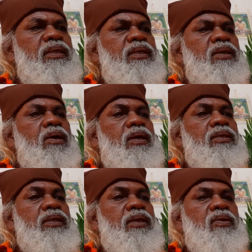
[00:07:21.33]
in
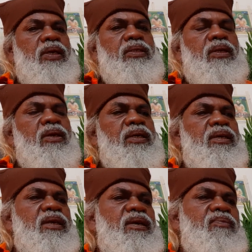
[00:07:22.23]
Adi Arunachal, Adi
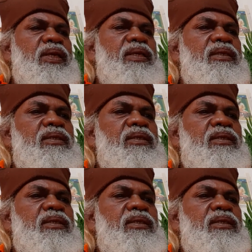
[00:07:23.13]
Annamalai.